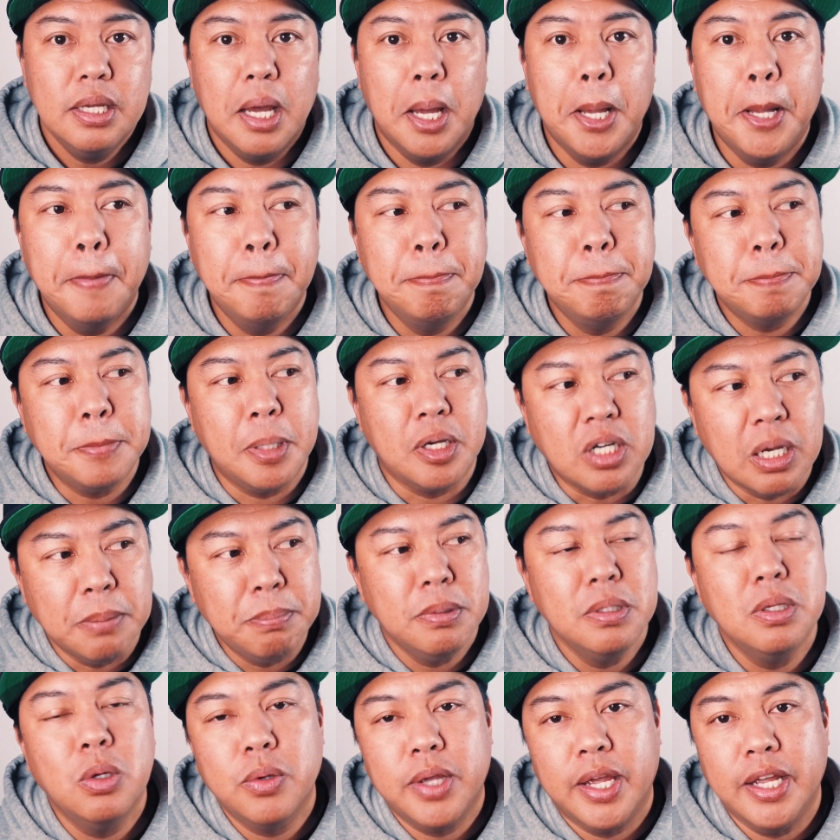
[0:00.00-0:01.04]
A
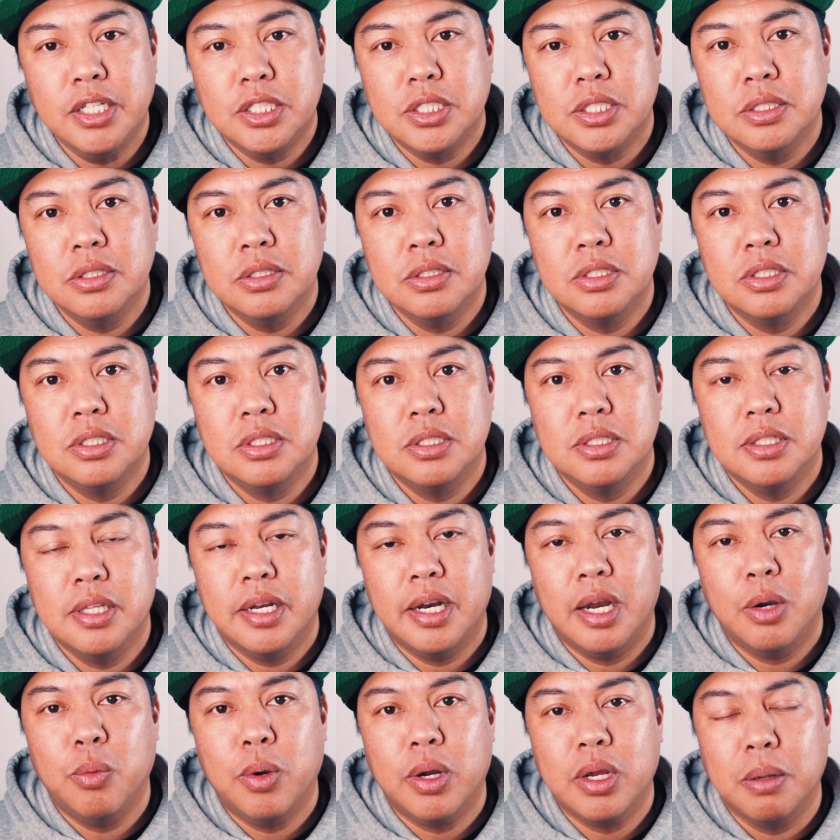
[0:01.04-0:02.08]
couple locations that
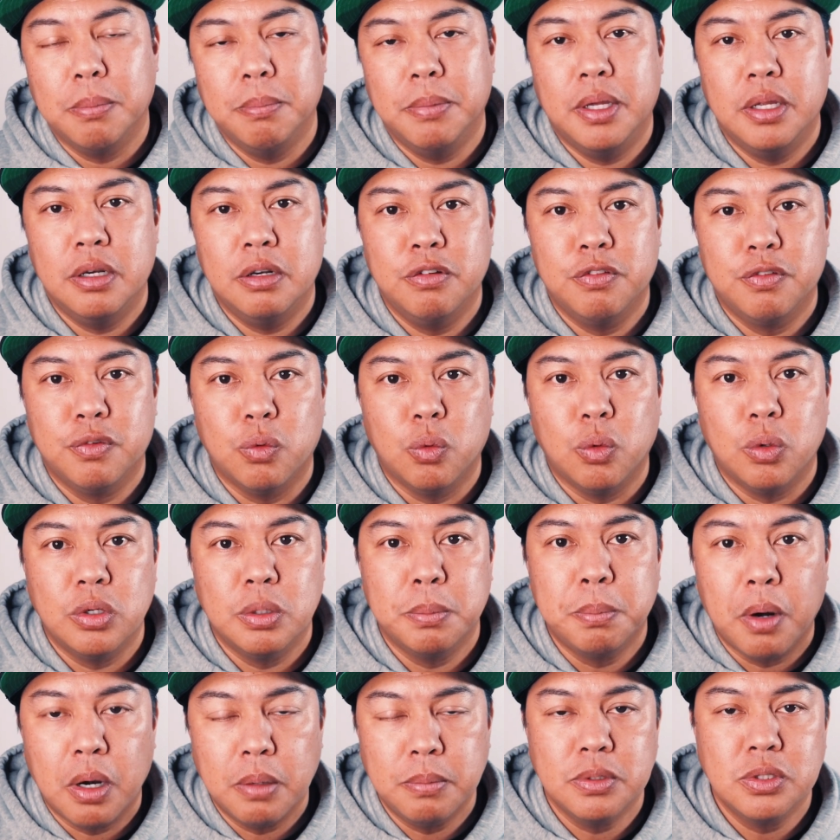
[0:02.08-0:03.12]
I recommend for
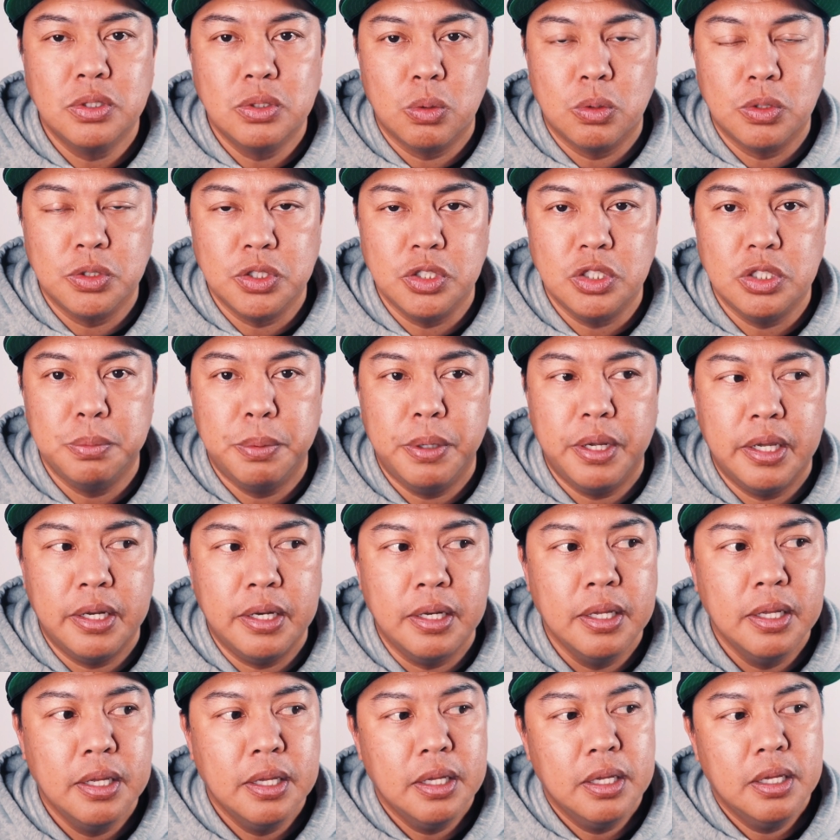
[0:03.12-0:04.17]
department stores in
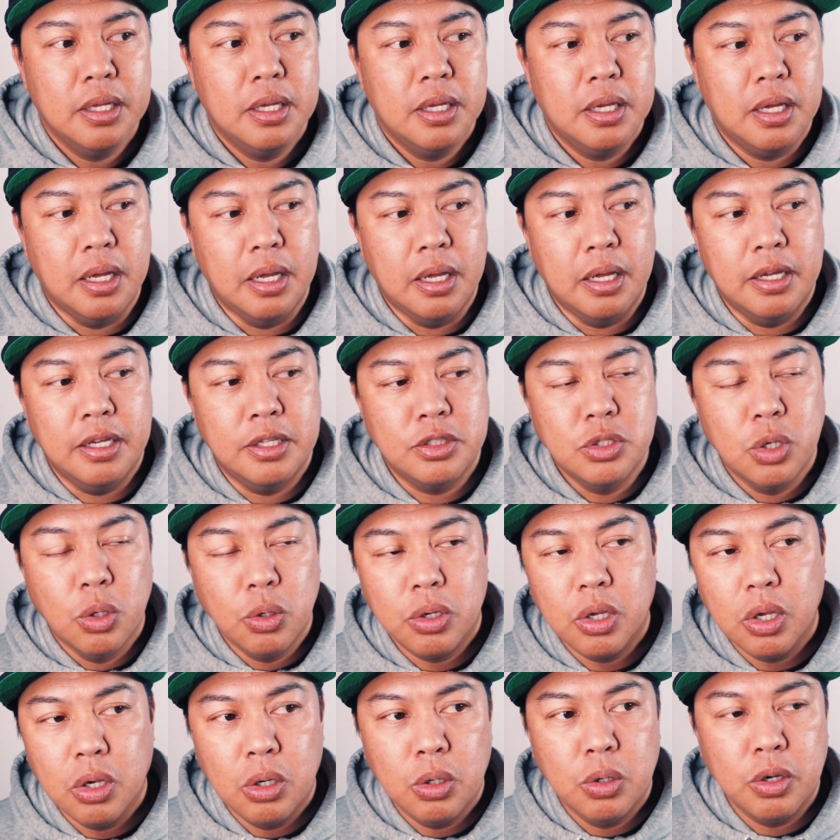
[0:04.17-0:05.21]
Japan.
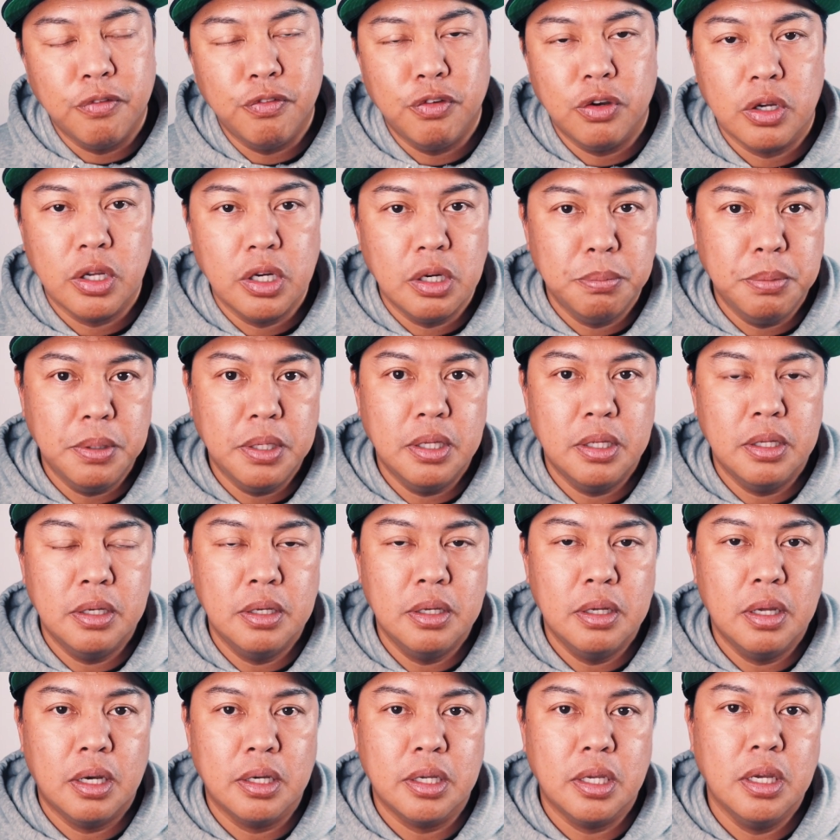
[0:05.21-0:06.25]
Tokyo, if you're going to be
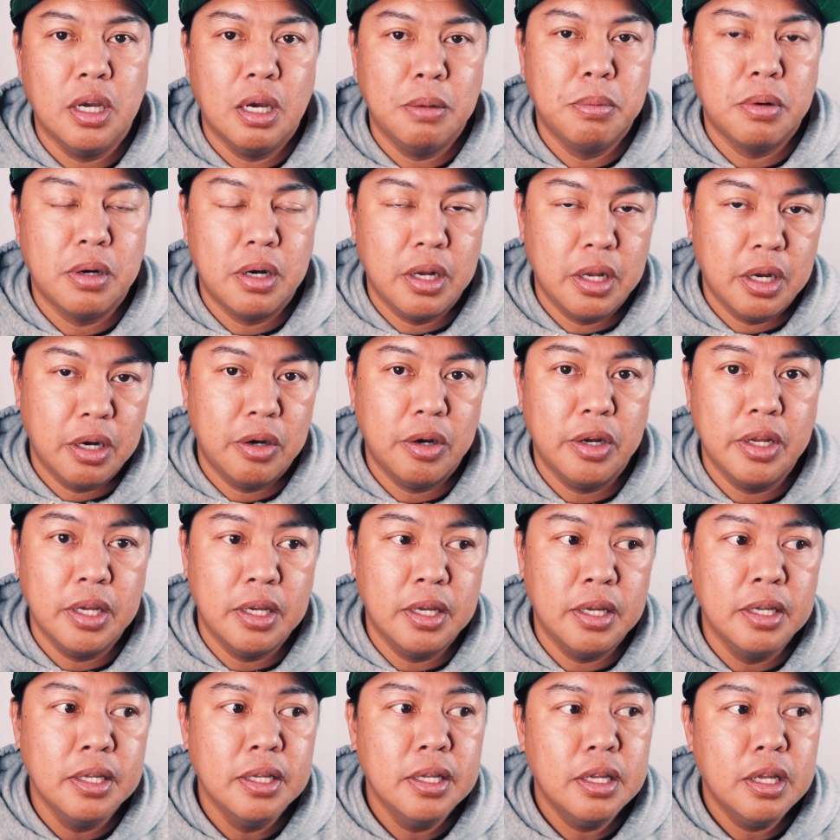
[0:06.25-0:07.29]
in Akihabara
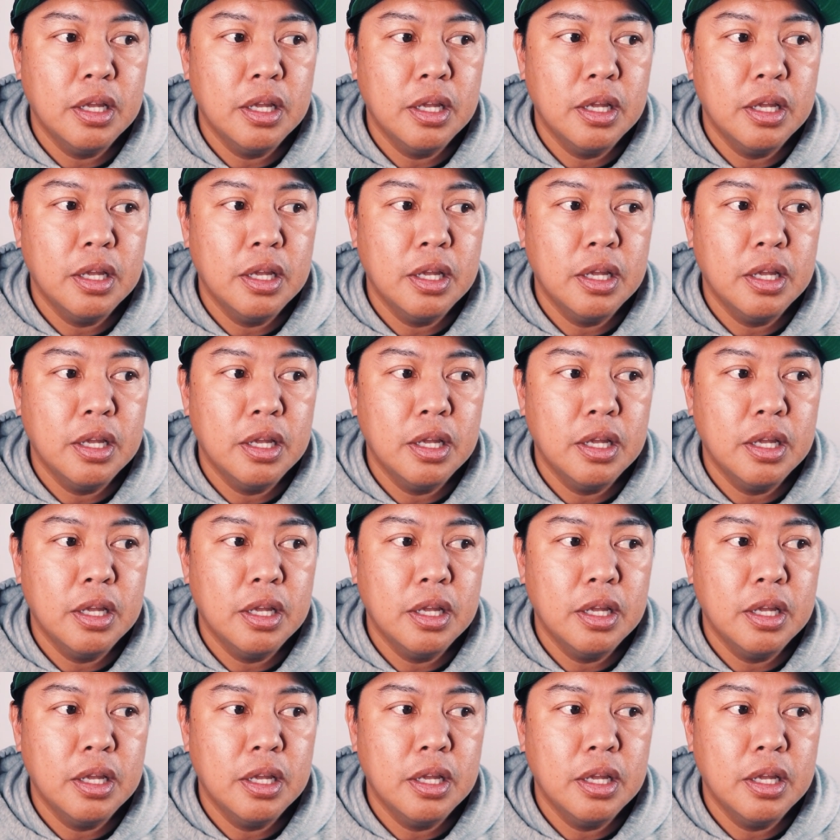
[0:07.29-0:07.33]
area,